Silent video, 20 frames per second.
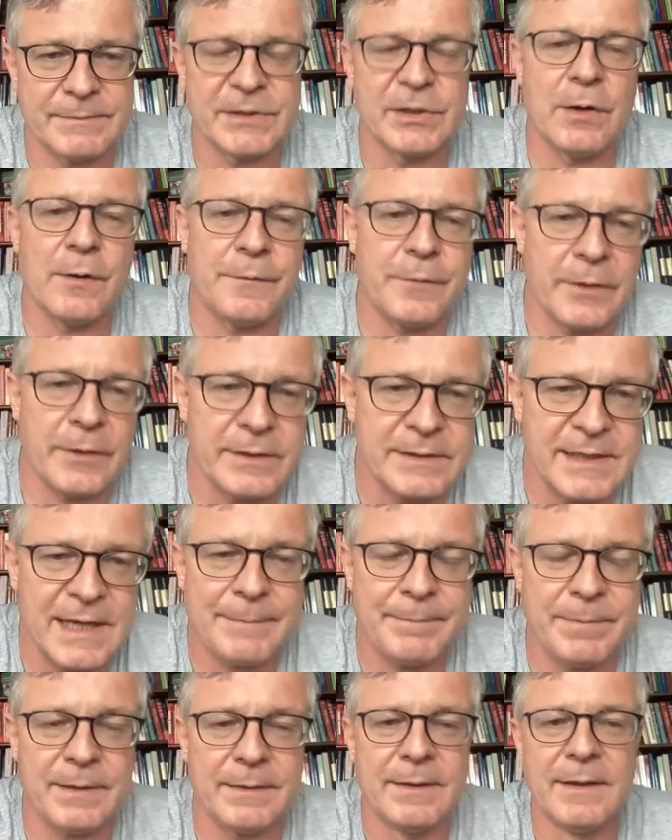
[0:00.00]
So, for
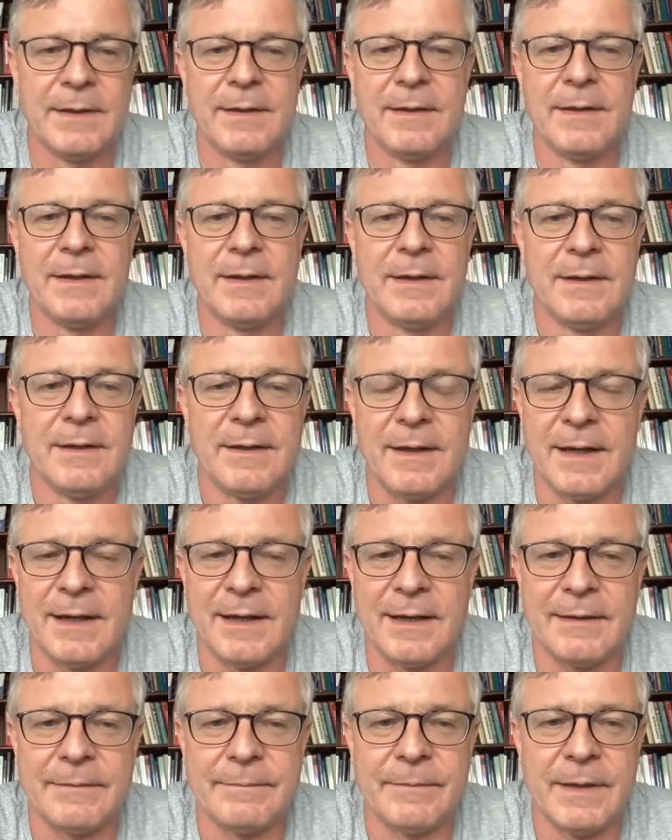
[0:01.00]
example,
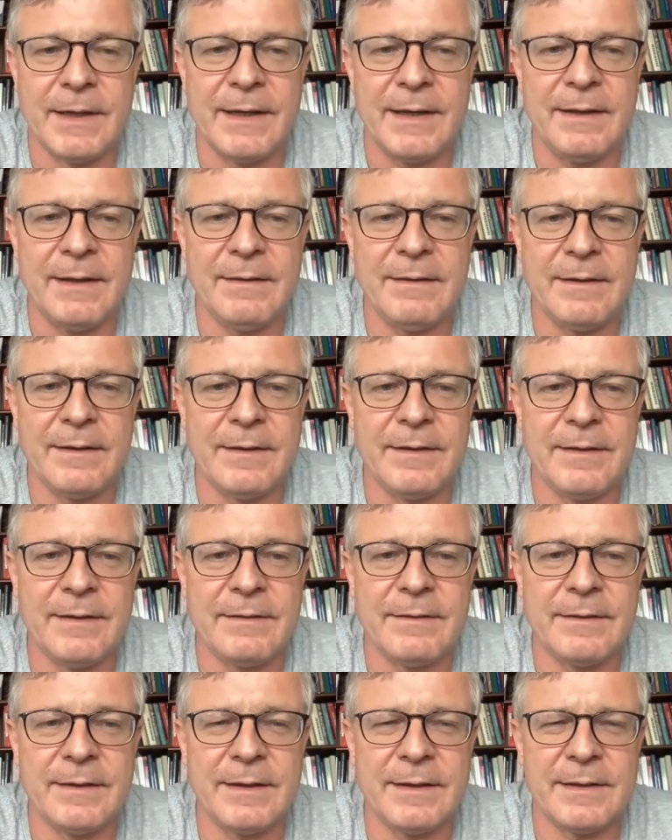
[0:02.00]
in
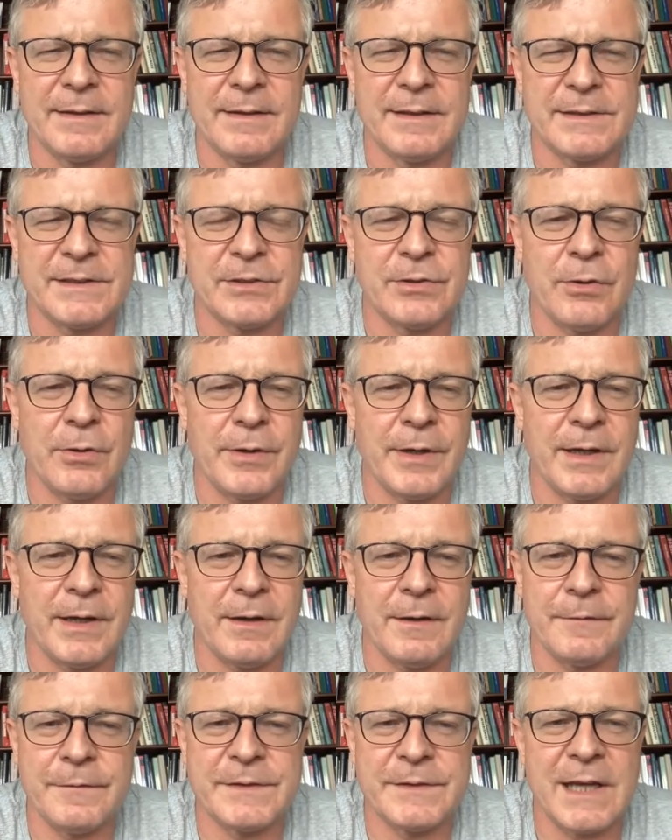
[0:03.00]
the story
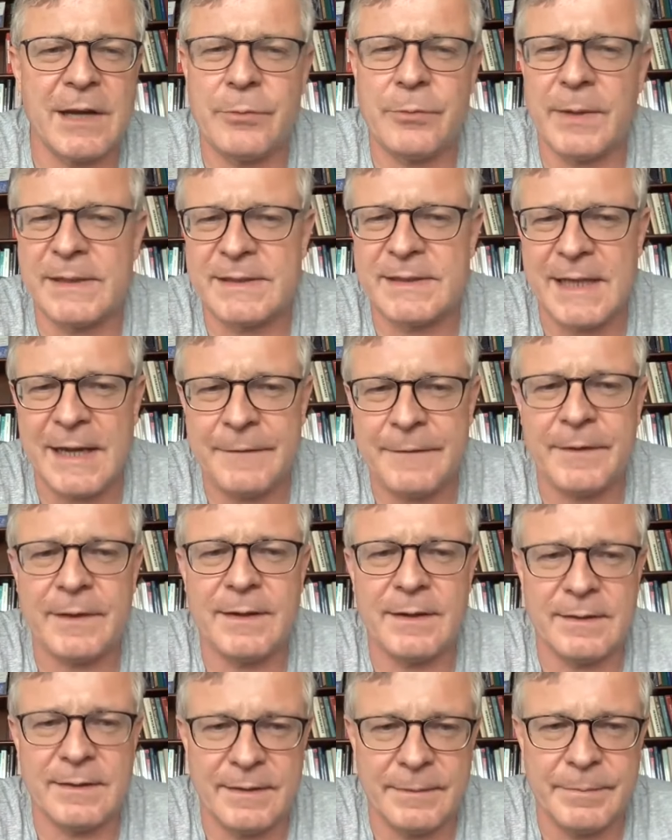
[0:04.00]
of Southwest
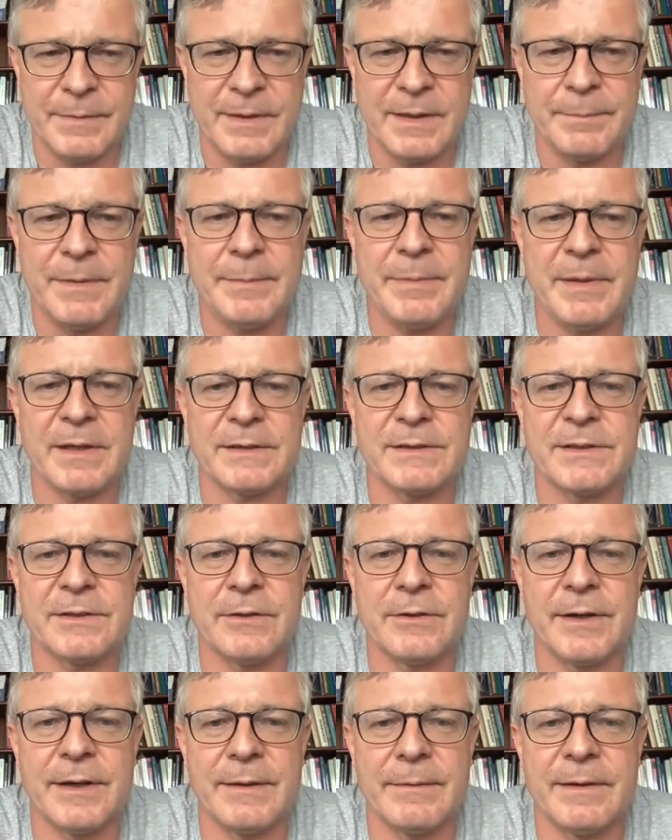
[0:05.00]
Africa, the Namibia
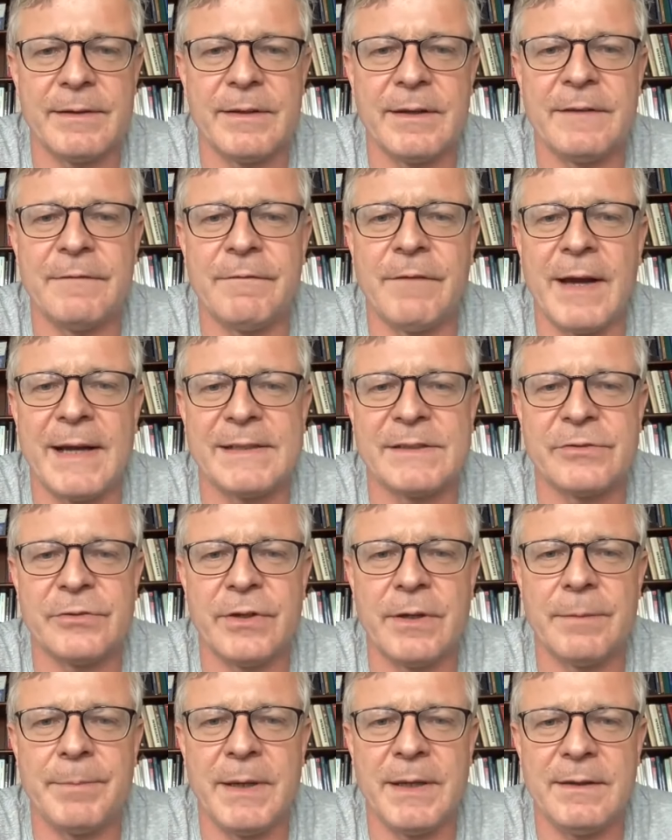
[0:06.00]
story about the
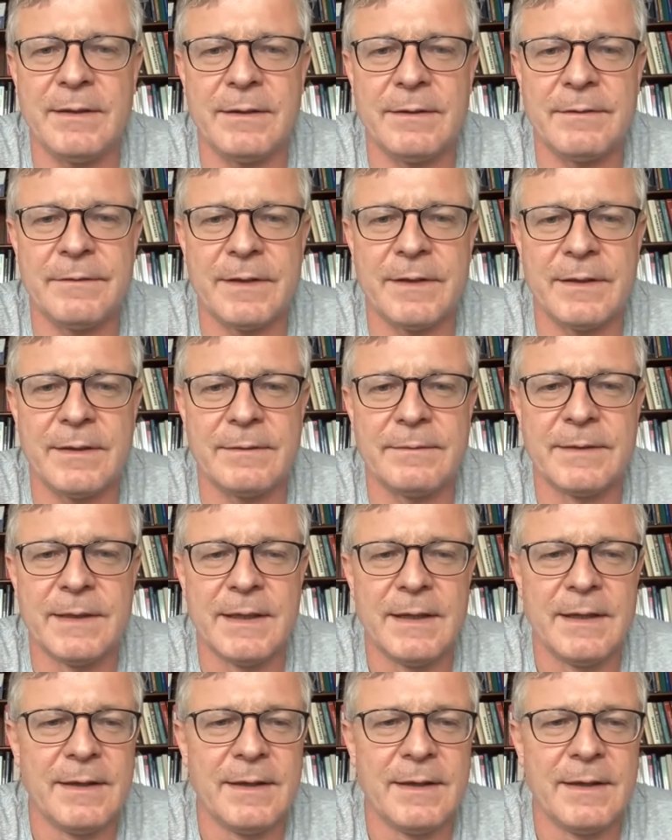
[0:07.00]
advisory opinion of the